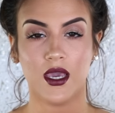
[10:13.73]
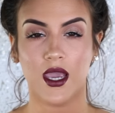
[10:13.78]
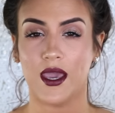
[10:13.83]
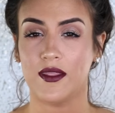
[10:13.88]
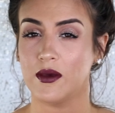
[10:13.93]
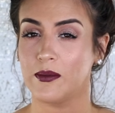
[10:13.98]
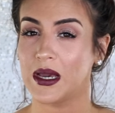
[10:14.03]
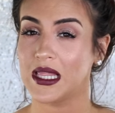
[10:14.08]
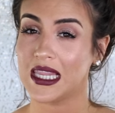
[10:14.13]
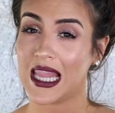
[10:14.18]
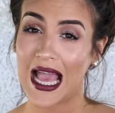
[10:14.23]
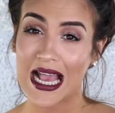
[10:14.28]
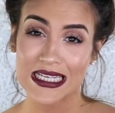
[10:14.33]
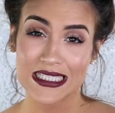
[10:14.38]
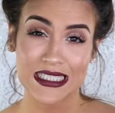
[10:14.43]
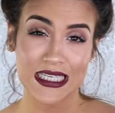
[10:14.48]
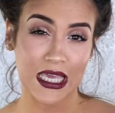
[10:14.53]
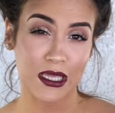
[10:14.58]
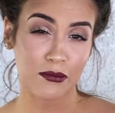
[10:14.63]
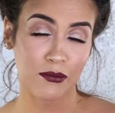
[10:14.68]
And then my
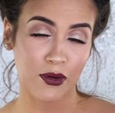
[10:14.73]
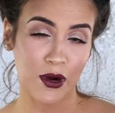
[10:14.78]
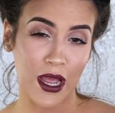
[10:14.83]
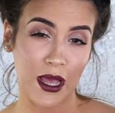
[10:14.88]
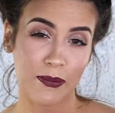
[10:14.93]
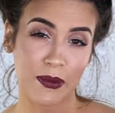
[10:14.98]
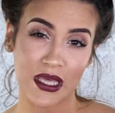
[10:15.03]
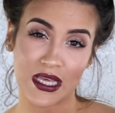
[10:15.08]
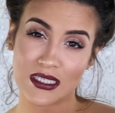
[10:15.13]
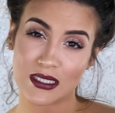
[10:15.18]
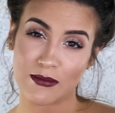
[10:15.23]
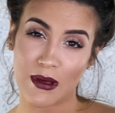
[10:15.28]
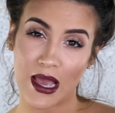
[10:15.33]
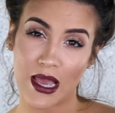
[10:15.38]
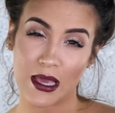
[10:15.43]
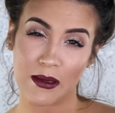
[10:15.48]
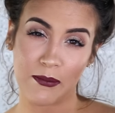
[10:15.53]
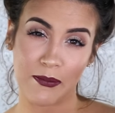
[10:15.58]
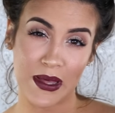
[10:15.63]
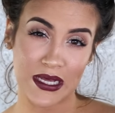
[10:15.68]
last skin prep is
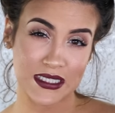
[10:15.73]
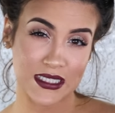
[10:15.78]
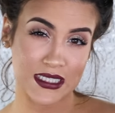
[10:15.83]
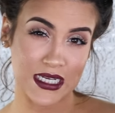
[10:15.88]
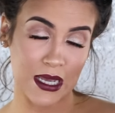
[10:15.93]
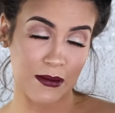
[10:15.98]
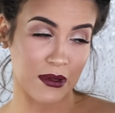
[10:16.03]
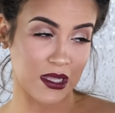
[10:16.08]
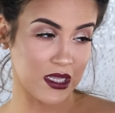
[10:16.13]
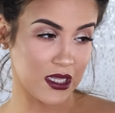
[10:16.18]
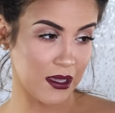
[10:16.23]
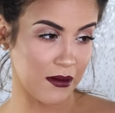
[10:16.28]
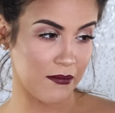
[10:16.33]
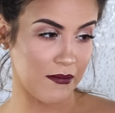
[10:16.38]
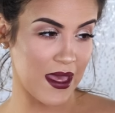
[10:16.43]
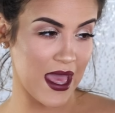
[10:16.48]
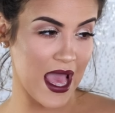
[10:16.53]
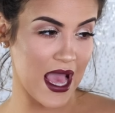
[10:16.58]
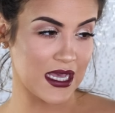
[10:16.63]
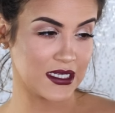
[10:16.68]
my Best Damn Lip
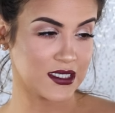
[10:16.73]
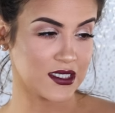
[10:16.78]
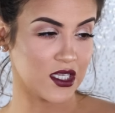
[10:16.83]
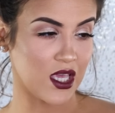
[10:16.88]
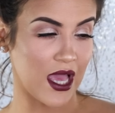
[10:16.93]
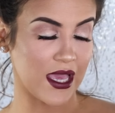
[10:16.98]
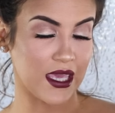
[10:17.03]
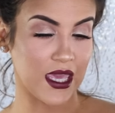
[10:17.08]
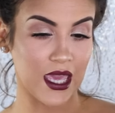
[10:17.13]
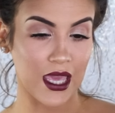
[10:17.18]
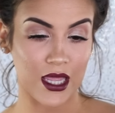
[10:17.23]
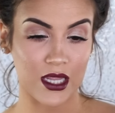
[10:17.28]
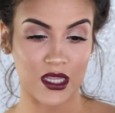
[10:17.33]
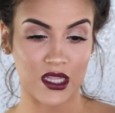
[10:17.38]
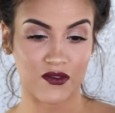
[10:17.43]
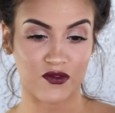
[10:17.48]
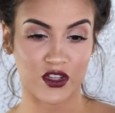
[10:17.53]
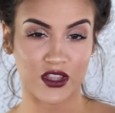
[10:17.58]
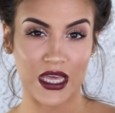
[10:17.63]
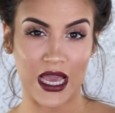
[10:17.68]
Mask. I can't
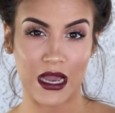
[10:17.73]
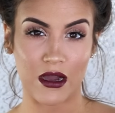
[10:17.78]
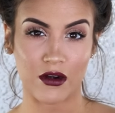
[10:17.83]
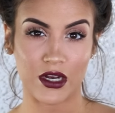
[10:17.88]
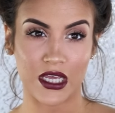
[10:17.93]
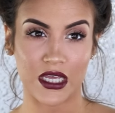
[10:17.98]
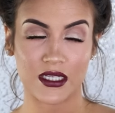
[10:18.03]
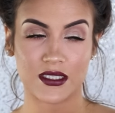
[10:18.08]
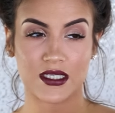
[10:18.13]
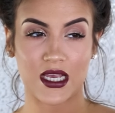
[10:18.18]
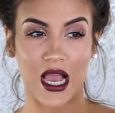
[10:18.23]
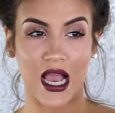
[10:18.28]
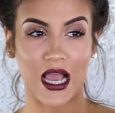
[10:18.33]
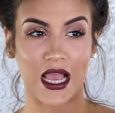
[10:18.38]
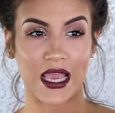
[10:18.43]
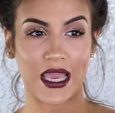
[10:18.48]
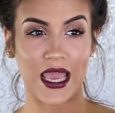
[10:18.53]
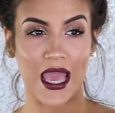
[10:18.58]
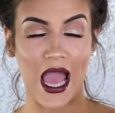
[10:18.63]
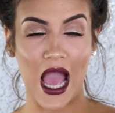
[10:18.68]
live without it.
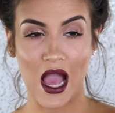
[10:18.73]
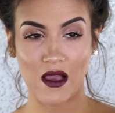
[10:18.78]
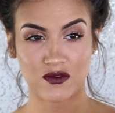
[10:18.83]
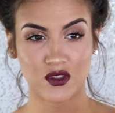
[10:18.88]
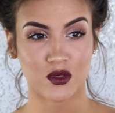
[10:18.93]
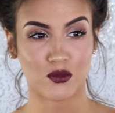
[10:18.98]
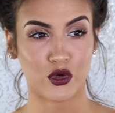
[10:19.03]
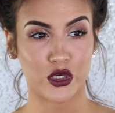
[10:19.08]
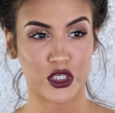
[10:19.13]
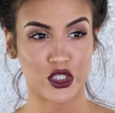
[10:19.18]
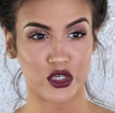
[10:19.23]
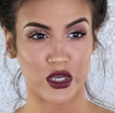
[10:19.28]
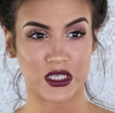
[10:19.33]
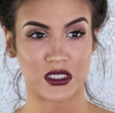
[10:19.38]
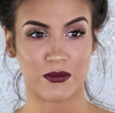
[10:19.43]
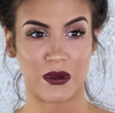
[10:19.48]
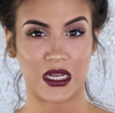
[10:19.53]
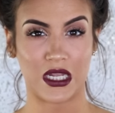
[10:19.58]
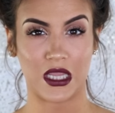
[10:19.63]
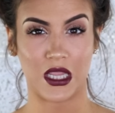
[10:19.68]
I have to
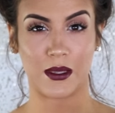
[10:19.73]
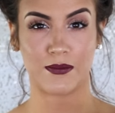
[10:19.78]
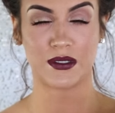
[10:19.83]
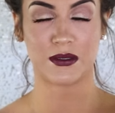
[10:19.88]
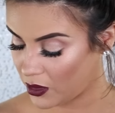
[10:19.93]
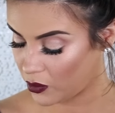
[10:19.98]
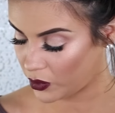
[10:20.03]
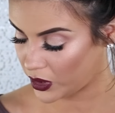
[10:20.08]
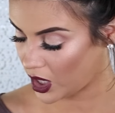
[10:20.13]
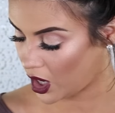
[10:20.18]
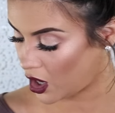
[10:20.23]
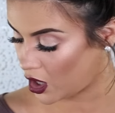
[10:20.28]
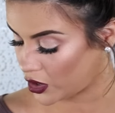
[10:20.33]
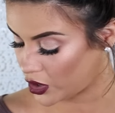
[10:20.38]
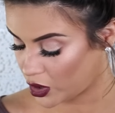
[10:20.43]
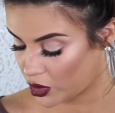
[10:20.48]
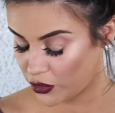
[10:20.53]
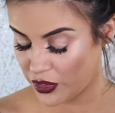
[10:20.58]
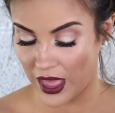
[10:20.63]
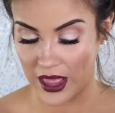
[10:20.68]
moisturize my lips. We all
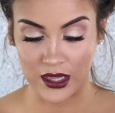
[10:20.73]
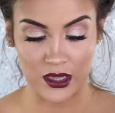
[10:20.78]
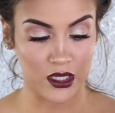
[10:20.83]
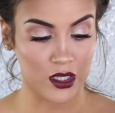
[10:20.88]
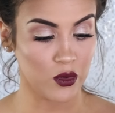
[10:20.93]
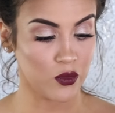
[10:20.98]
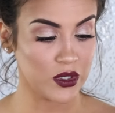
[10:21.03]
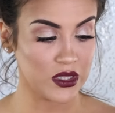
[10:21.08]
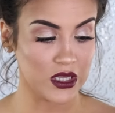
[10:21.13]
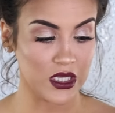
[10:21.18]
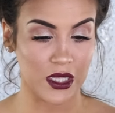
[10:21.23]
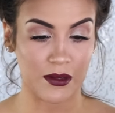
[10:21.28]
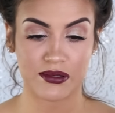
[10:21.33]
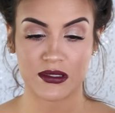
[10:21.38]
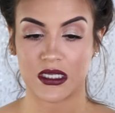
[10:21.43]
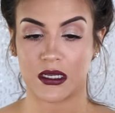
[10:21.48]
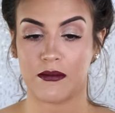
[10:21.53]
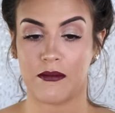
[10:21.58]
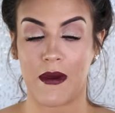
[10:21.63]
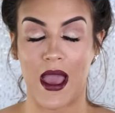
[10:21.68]
know that liquid
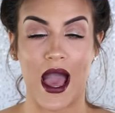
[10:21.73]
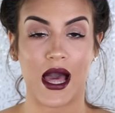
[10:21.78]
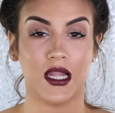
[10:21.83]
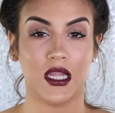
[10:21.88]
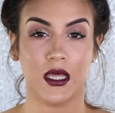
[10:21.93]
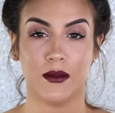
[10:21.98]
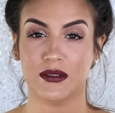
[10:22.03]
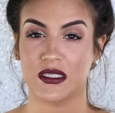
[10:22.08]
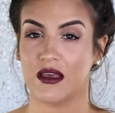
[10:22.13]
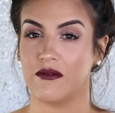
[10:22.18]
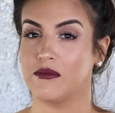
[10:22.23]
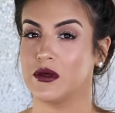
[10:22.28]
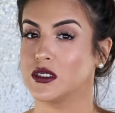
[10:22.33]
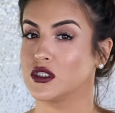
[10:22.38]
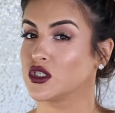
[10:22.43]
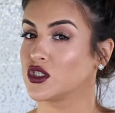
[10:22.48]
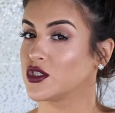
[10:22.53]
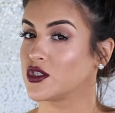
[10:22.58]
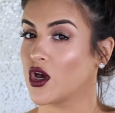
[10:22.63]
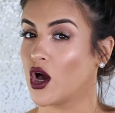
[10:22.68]
lips and matte lips have
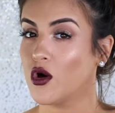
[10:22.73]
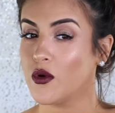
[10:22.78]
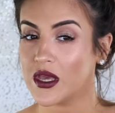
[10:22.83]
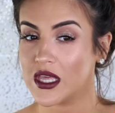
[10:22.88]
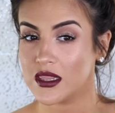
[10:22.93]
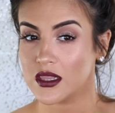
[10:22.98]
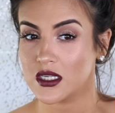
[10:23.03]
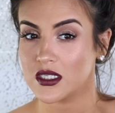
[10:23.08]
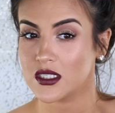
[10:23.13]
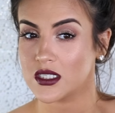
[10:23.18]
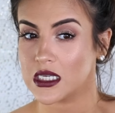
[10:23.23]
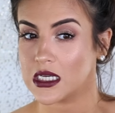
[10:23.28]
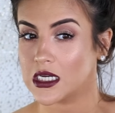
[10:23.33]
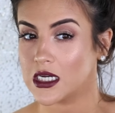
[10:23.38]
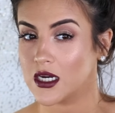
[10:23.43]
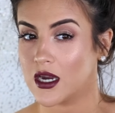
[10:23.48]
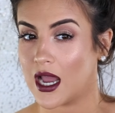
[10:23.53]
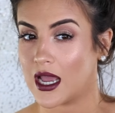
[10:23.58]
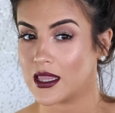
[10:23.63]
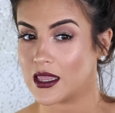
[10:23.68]
been so in this
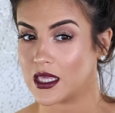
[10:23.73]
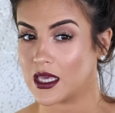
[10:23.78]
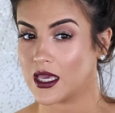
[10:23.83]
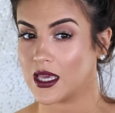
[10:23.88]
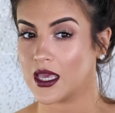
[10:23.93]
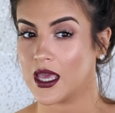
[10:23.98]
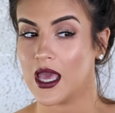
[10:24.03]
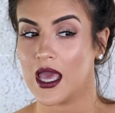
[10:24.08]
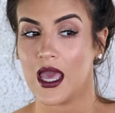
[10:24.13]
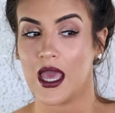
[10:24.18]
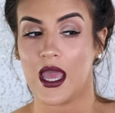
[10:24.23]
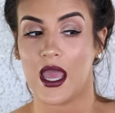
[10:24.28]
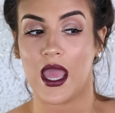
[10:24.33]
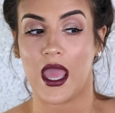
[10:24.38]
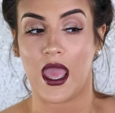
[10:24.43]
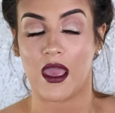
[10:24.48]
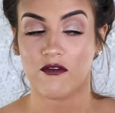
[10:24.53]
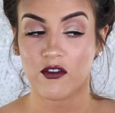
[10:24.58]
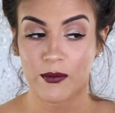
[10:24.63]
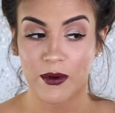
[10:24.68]
year. I think
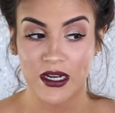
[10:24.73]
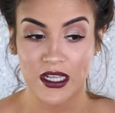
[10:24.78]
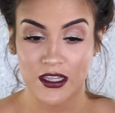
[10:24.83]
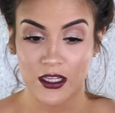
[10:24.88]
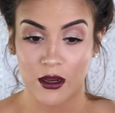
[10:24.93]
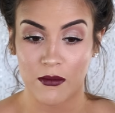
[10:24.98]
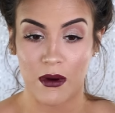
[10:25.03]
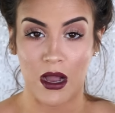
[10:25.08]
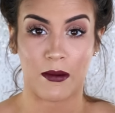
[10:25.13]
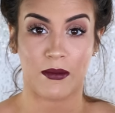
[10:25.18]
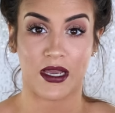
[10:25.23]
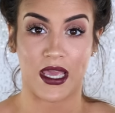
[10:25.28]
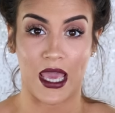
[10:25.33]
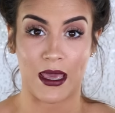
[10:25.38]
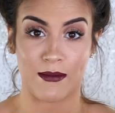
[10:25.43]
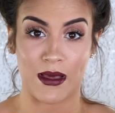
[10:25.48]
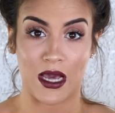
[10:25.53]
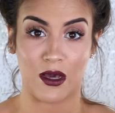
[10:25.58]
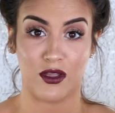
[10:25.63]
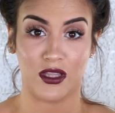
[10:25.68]
Everybody and their mama
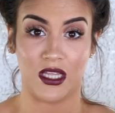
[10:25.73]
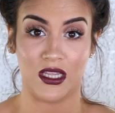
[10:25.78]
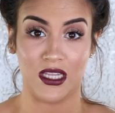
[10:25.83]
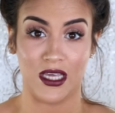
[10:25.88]
came out with a